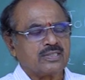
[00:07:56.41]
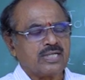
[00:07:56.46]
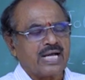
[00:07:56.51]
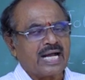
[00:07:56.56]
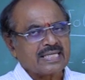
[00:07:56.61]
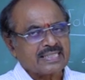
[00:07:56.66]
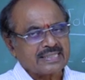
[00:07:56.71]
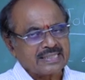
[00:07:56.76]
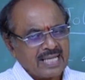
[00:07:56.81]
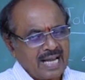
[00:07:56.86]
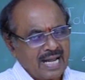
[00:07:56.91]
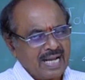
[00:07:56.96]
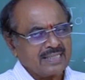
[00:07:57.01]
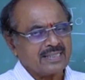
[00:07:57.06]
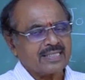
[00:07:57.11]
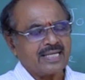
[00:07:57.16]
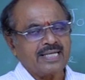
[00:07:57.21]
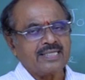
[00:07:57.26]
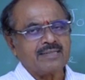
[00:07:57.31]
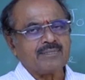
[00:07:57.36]
and
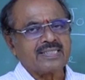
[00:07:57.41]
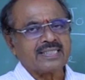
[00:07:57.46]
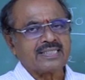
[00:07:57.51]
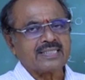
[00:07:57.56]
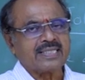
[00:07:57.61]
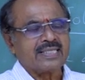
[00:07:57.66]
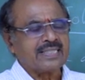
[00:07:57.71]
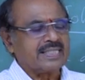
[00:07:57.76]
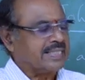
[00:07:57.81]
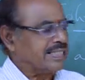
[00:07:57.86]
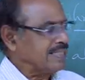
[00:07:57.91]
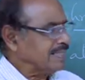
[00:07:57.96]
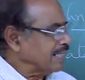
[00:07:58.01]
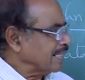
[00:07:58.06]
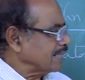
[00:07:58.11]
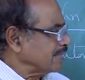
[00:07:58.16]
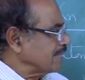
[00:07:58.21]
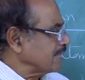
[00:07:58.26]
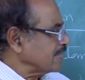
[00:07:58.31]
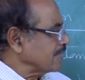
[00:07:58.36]
that element is
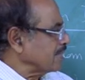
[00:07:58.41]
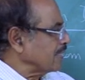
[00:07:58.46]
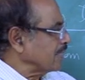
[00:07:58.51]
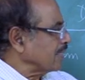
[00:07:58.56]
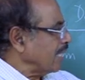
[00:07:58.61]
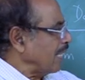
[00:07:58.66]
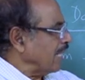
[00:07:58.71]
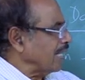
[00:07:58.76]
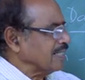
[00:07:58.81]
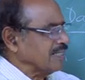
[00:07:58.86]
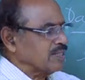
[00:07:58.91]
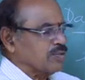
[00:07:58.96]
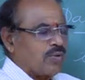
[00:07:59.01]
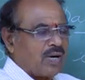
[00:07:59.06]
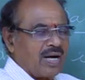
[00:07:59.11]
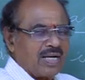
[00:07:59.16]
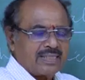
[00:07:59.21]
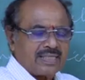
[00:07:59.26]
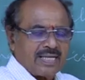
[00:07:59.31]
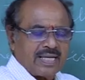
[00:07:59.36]
existing as
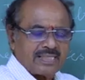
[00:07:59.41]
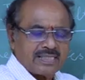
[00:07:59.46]
what?